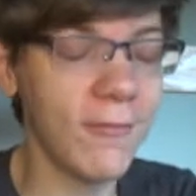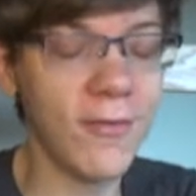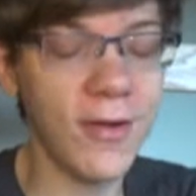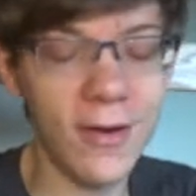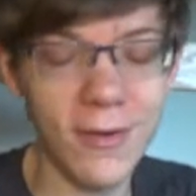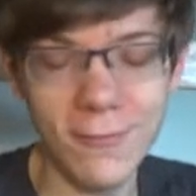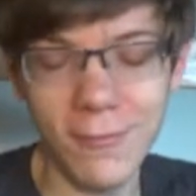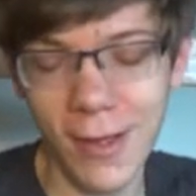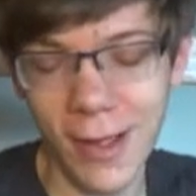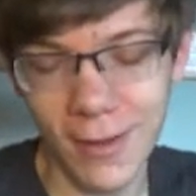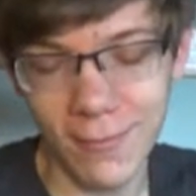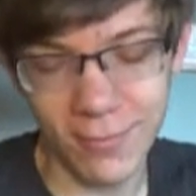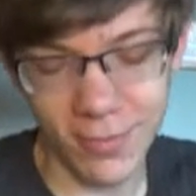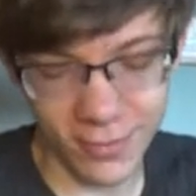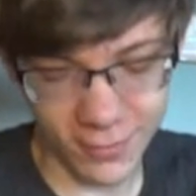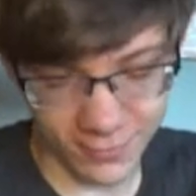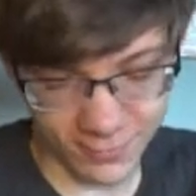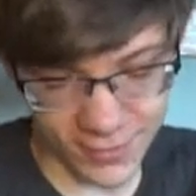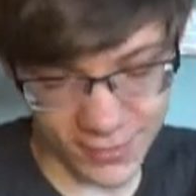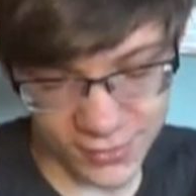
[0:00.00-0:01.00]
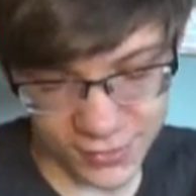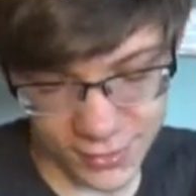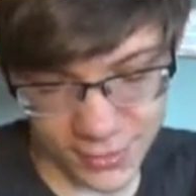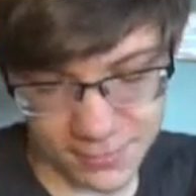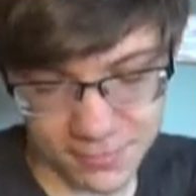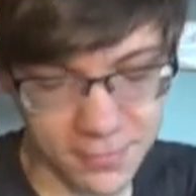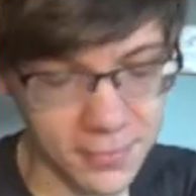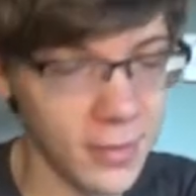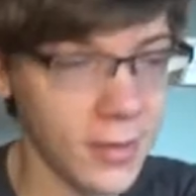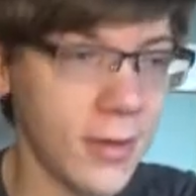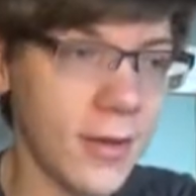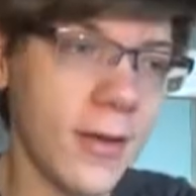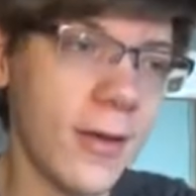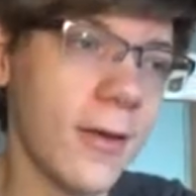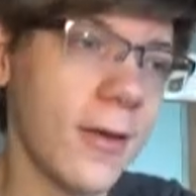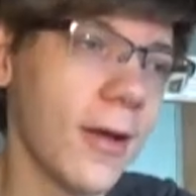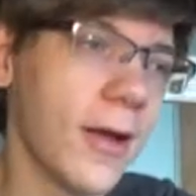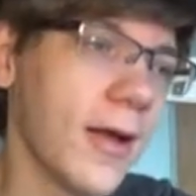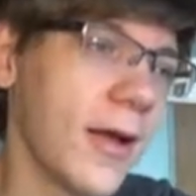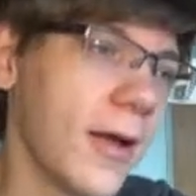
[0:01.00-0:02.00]
very popular bishop.
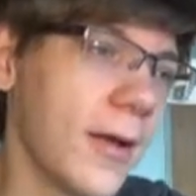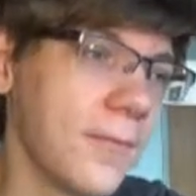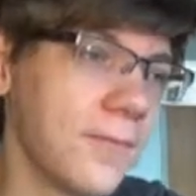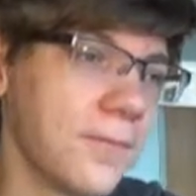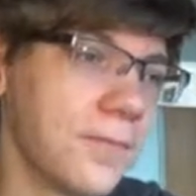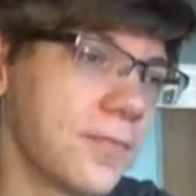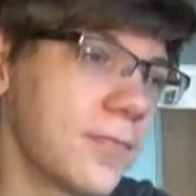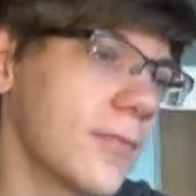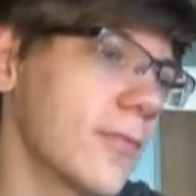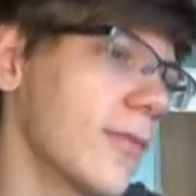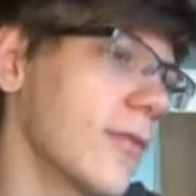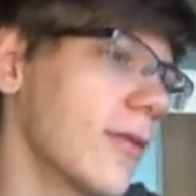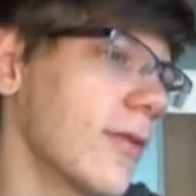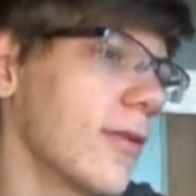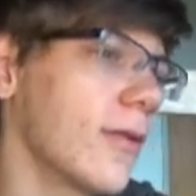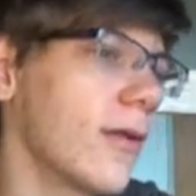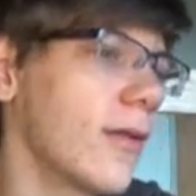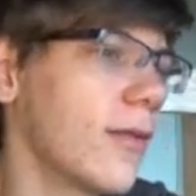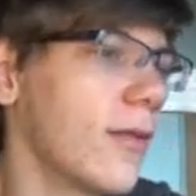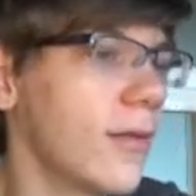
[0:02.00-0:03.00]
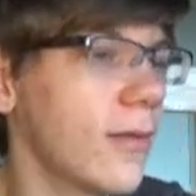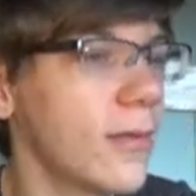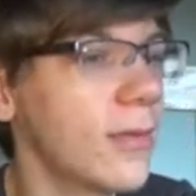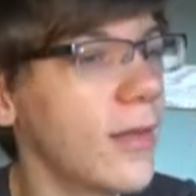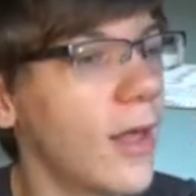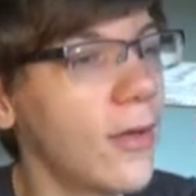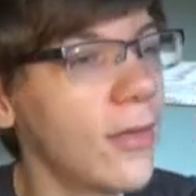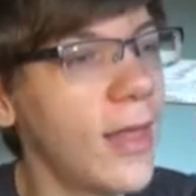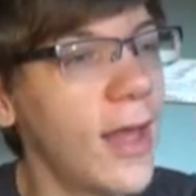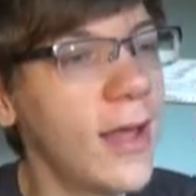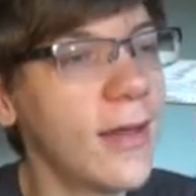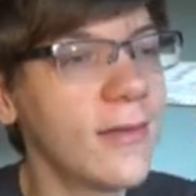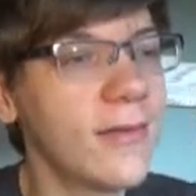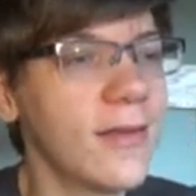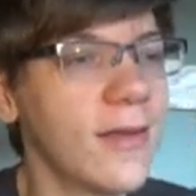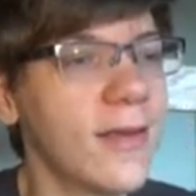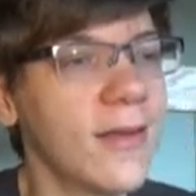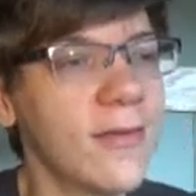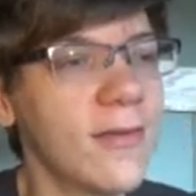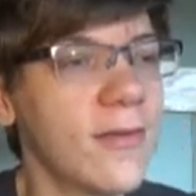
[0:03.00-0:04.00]
Now
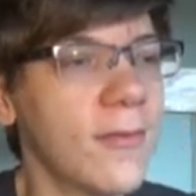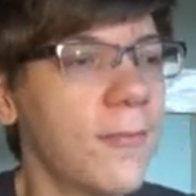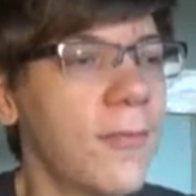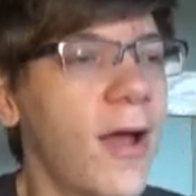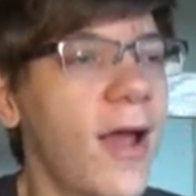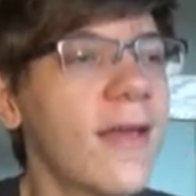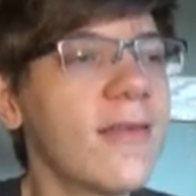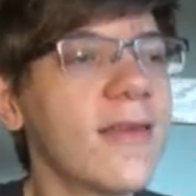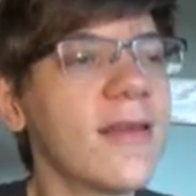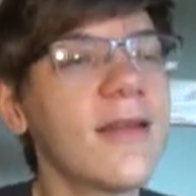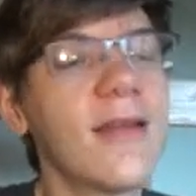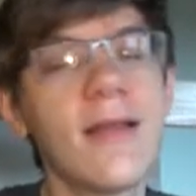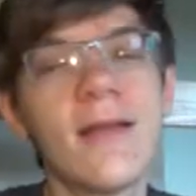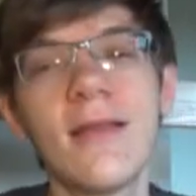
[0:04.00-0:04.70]
that is surprising.